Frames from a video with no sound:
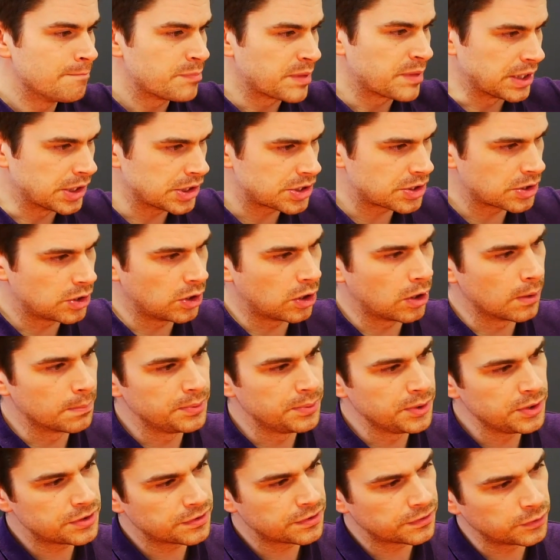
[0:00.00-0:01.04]
It has got a
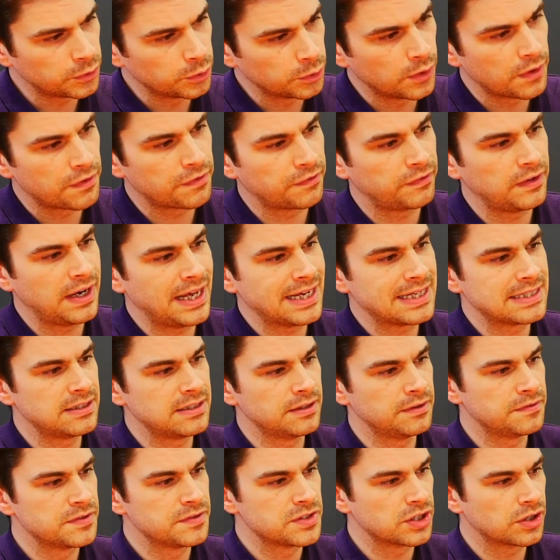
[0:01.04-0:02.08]
beautiful
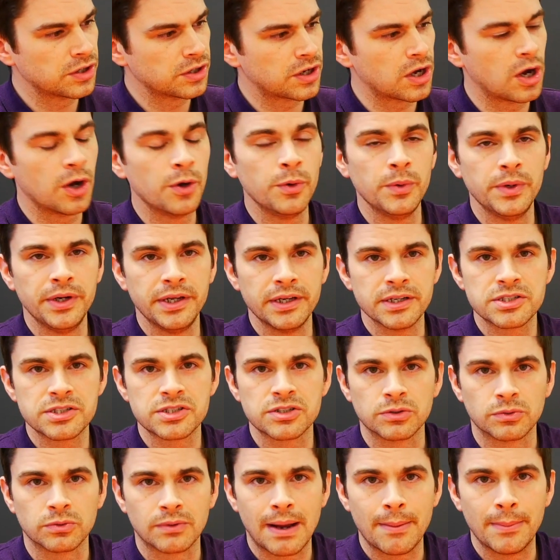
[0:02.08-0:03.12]
reflective zirconia
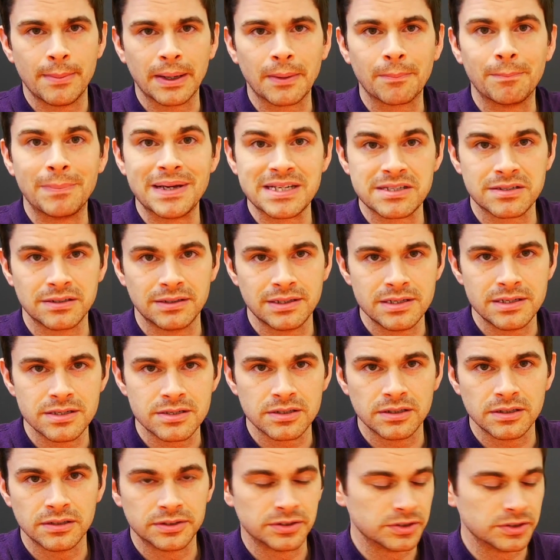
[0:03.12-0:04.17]
ceramic bezel
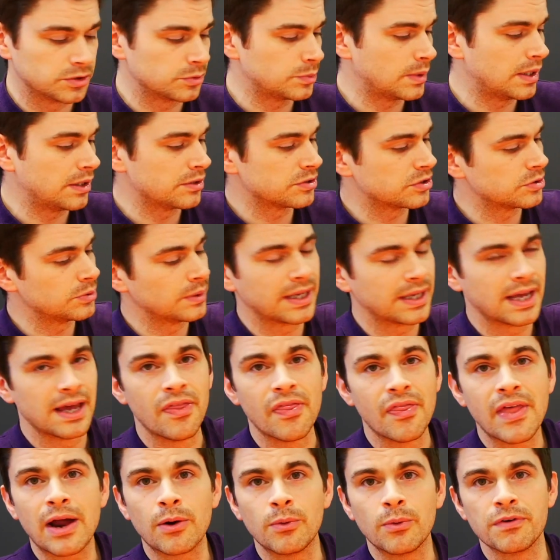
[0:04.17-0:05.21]
insert as well. So again,
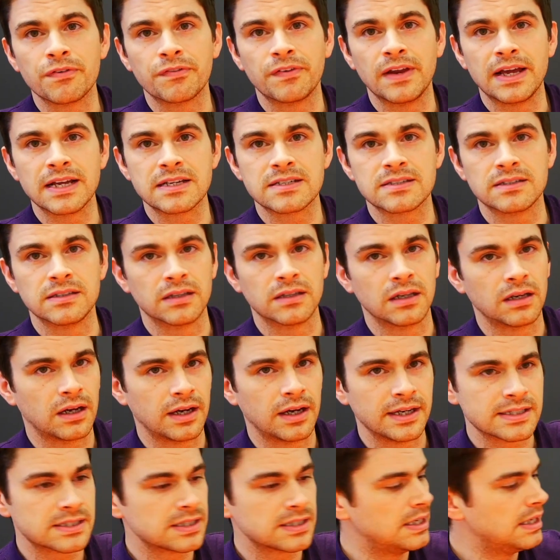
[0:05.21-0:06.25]
that reflects in the
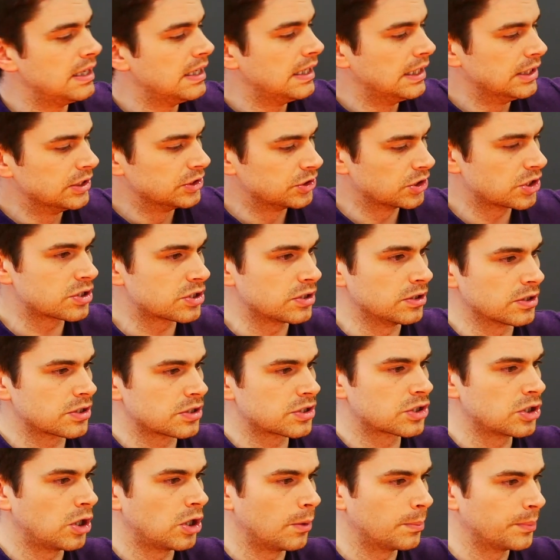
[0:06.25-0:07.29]
light, just looks
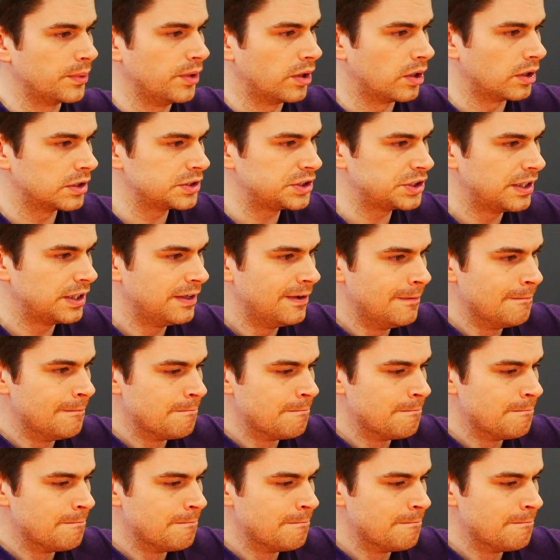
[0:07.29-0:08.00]
top notch.